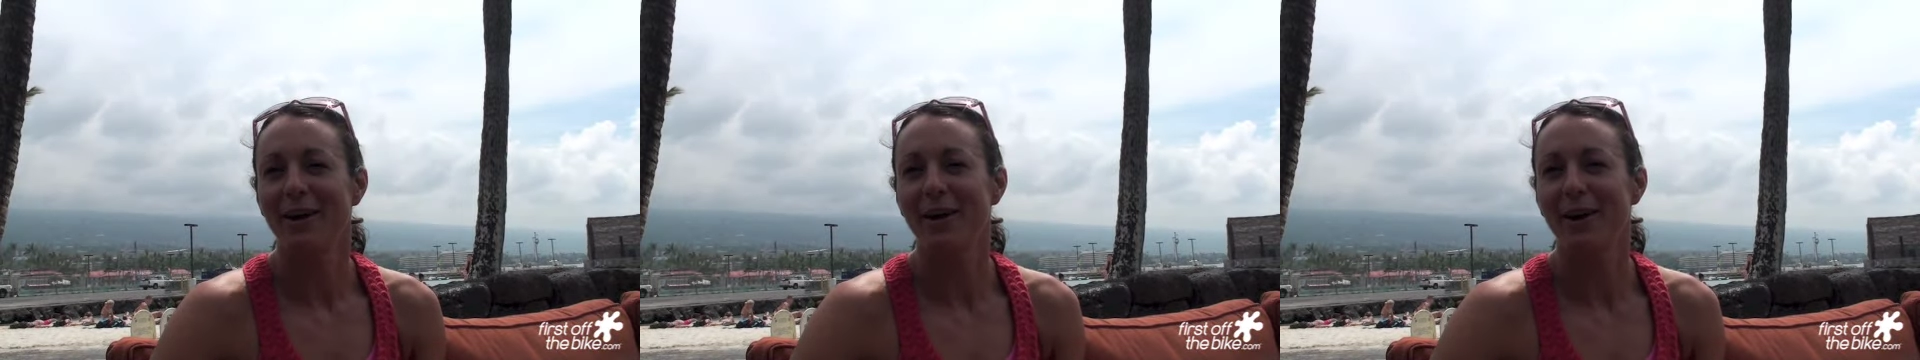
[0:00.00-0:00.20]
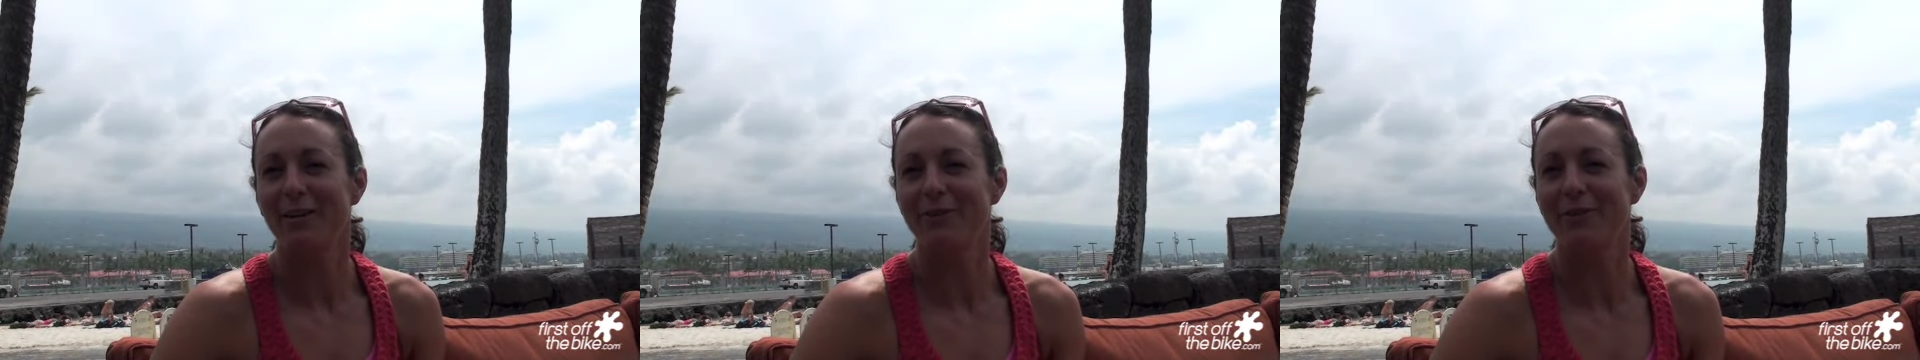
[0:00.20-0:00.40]

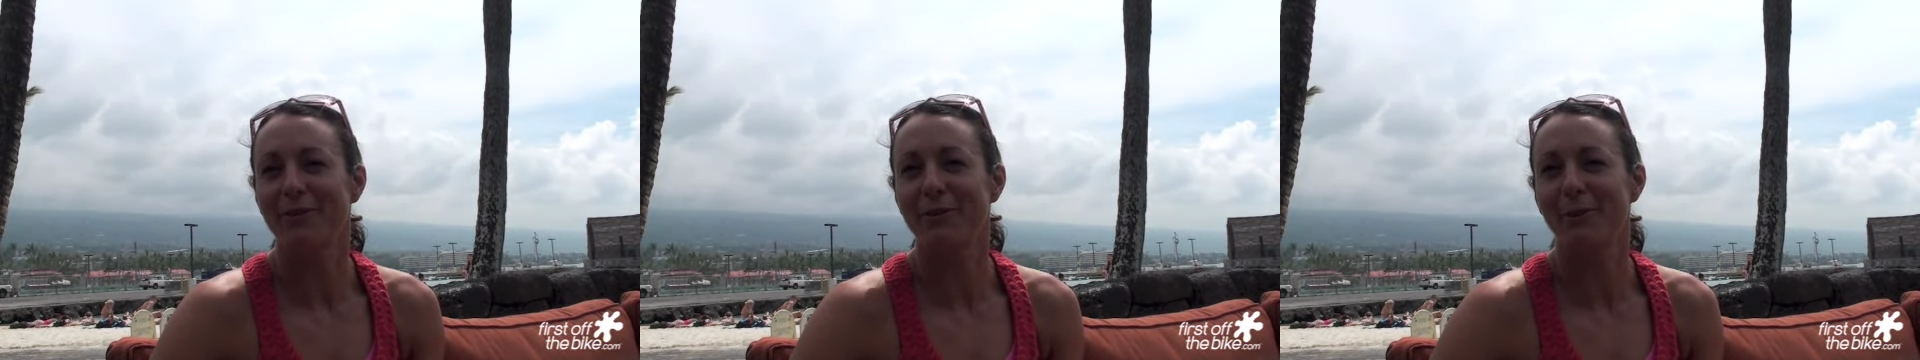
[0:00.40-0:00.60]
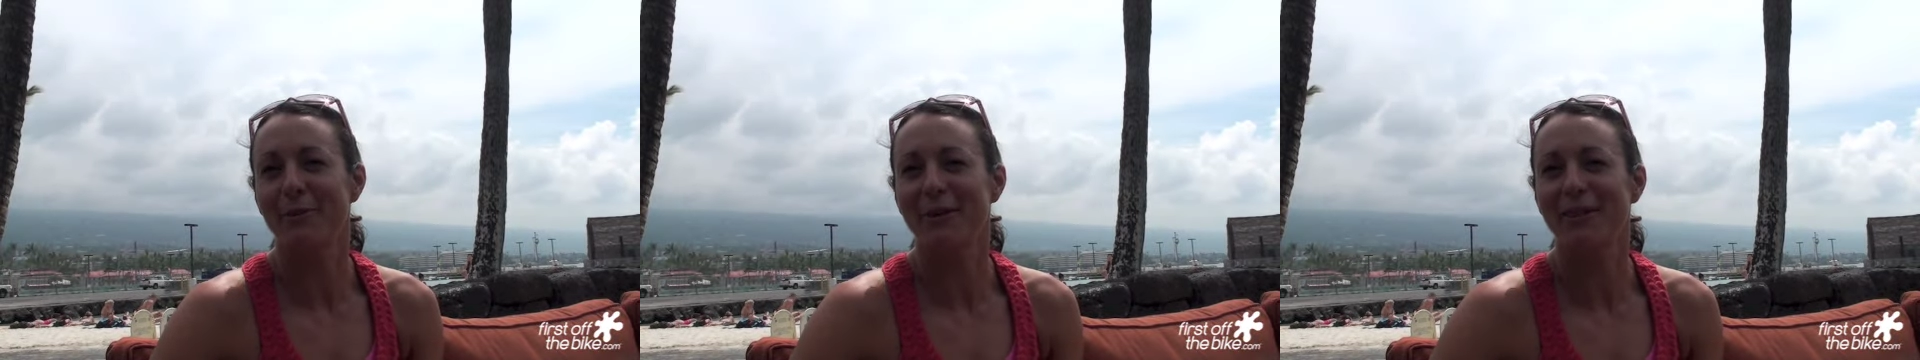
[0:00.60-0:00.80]
half
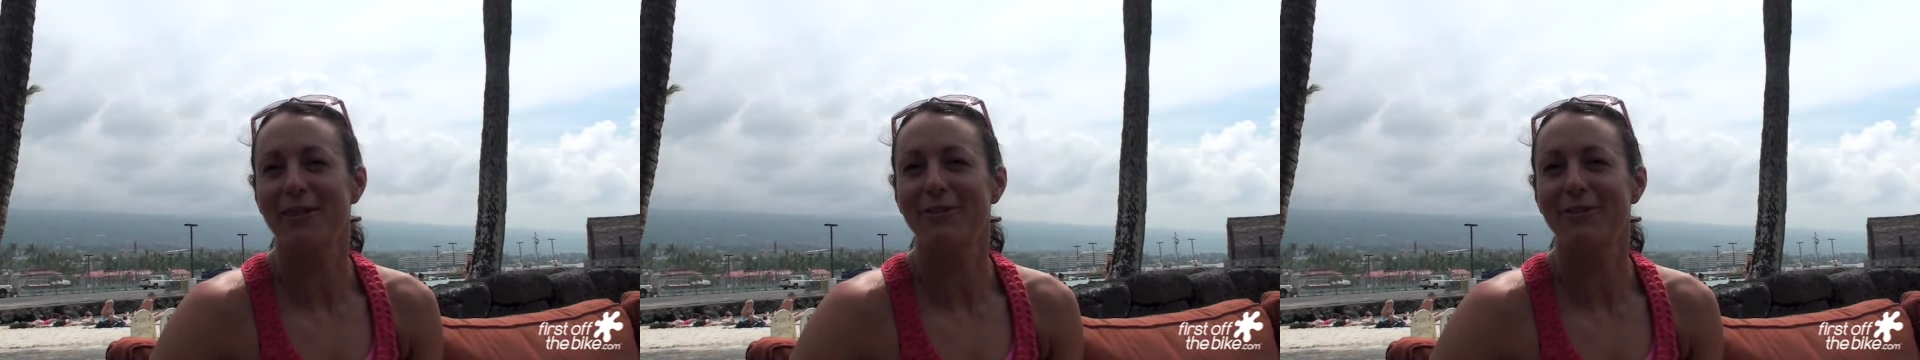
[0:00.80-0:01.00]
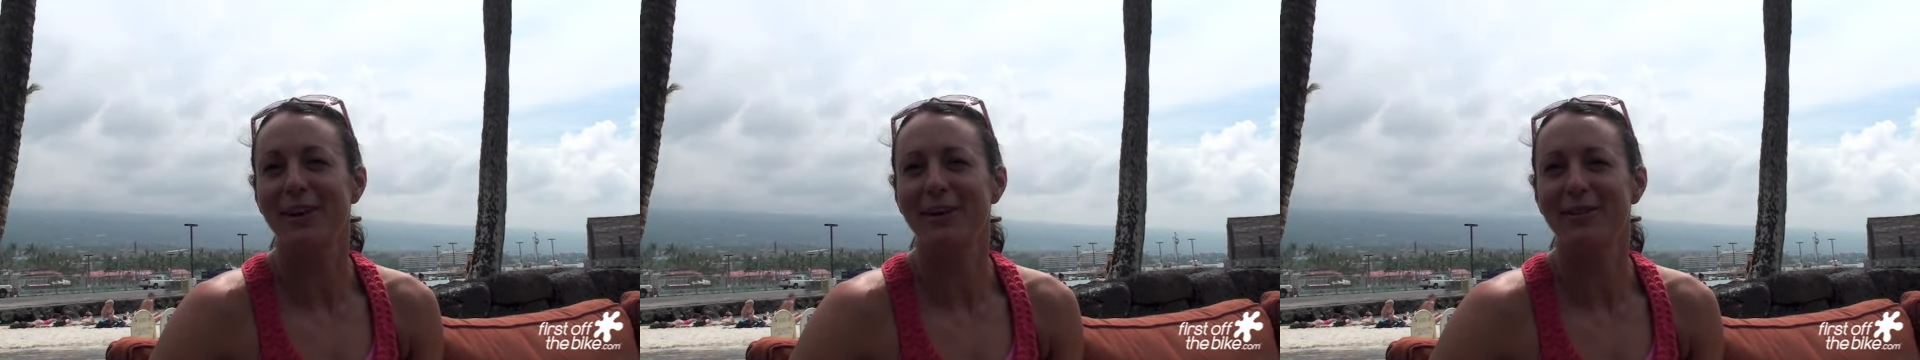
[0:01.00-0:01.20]
the
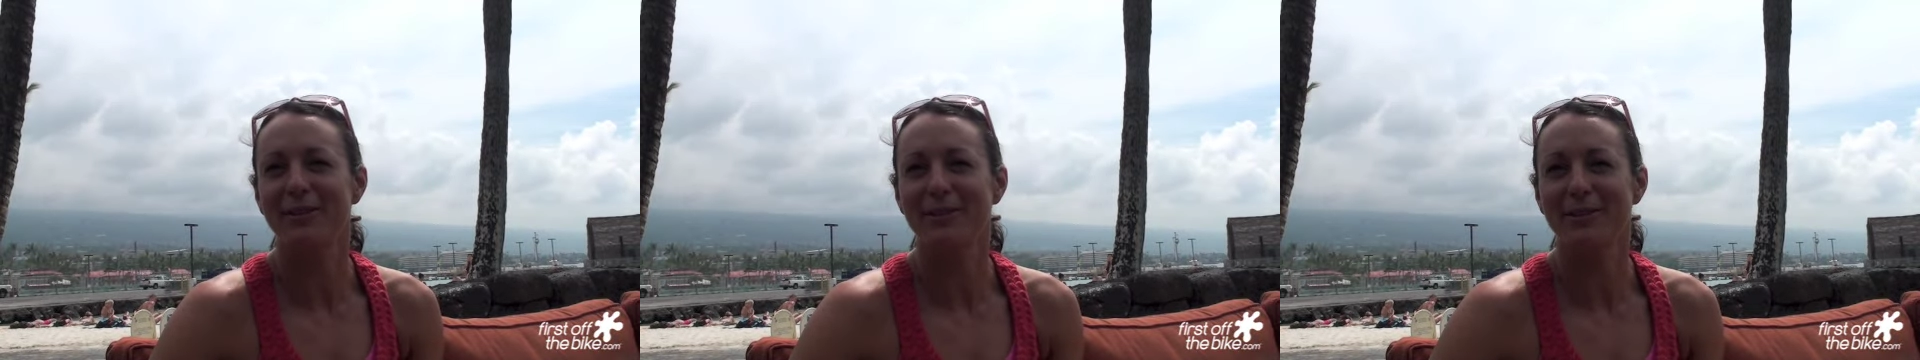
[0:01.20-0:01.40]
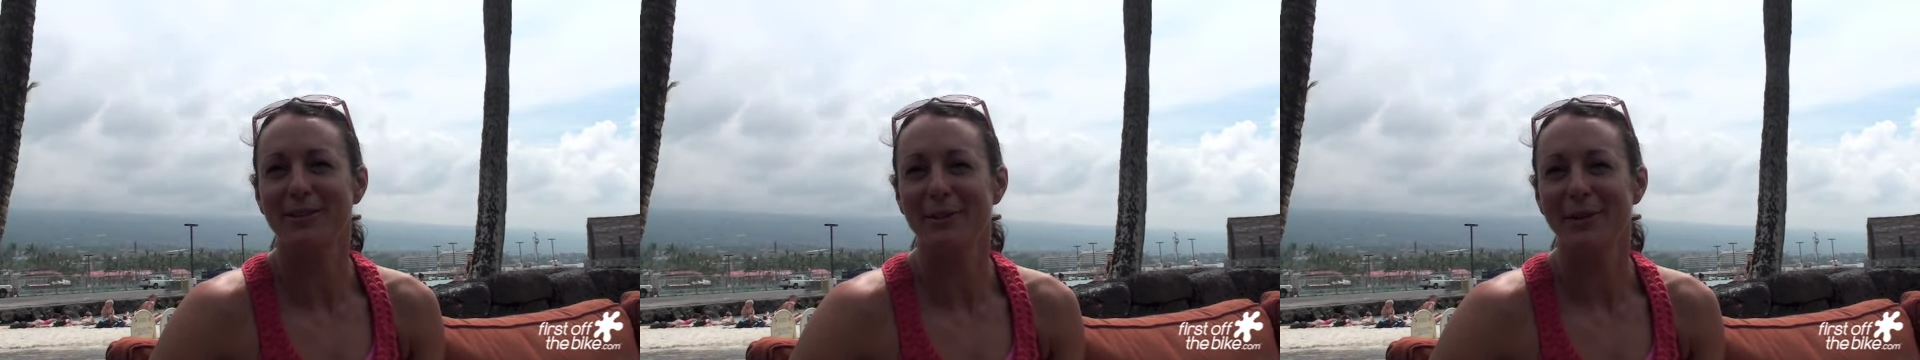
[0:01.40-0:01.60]
women's
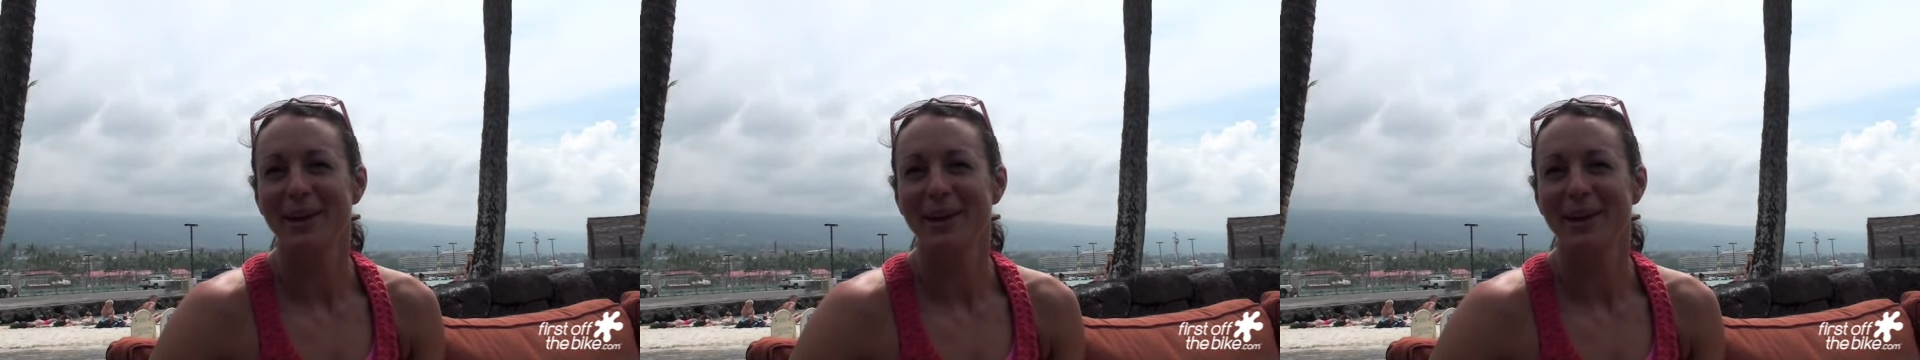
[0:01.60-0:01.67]
field.